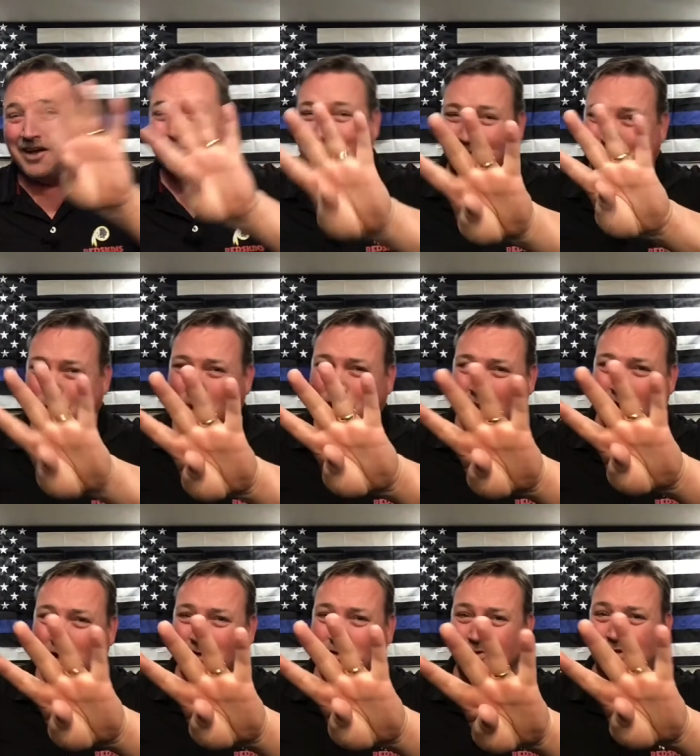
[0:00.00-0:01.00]
The 4
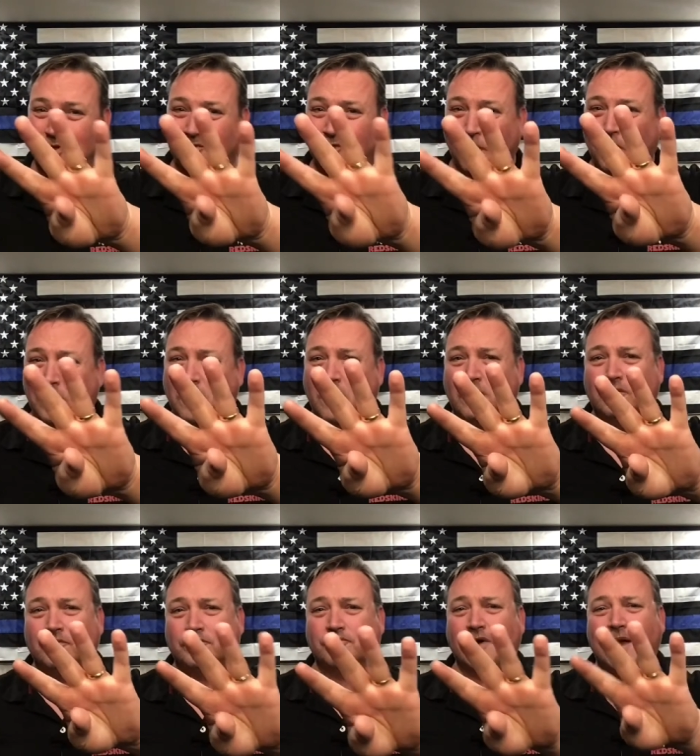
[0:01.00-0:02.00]
cardinals are the 4
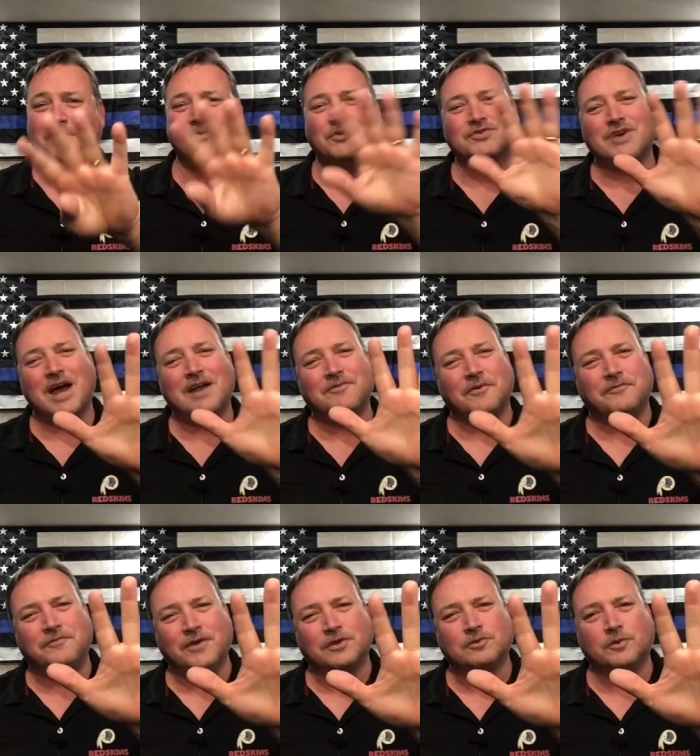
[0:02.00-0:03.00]
cardinals, right? There's kind of a
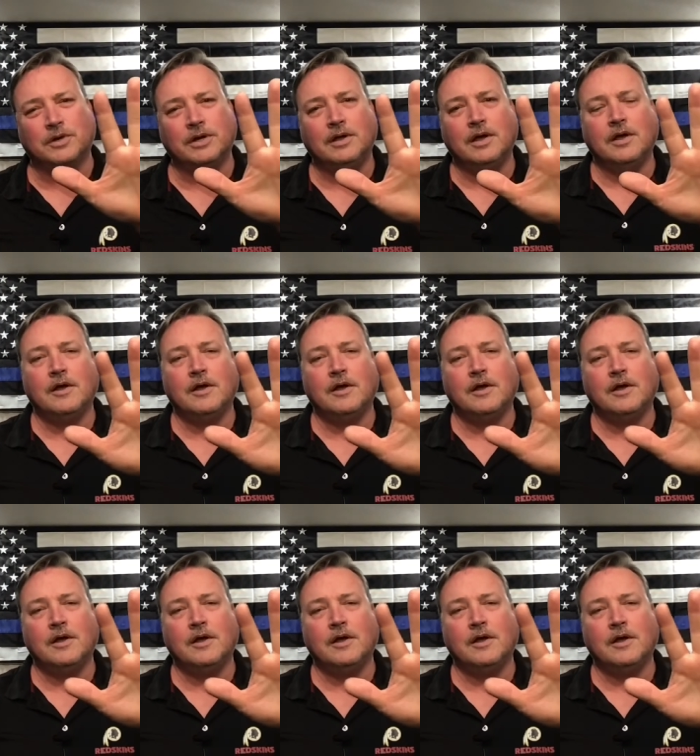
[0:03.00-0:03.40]
5th one.